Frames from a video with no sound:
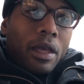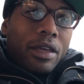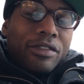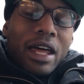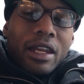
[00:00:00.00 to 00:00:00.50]

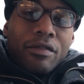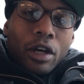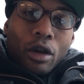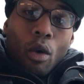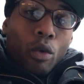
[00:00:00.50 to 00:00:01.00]
it's not
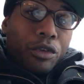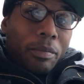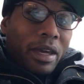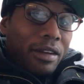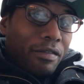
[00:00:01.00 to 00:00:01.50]
even a goal to
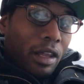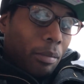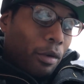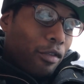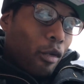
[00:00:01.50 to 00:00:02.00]
be a
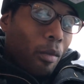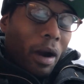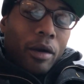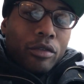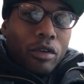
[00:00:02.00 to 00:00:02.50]
developer for
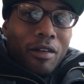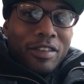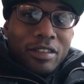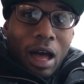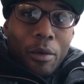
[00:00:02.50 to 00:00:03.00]

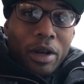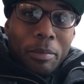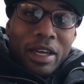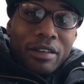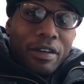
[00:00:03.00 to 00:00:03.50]
Microsoft. I want to
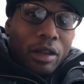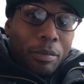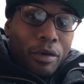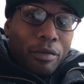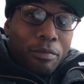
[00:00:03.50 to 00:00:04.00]
be a
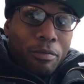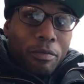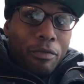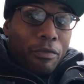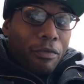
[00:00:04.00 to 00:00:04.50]
developer
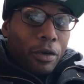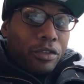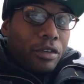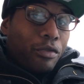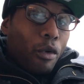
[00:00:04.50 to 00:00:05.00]

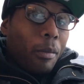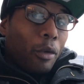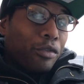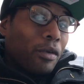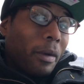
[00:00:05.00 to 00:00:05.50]
first and foremost for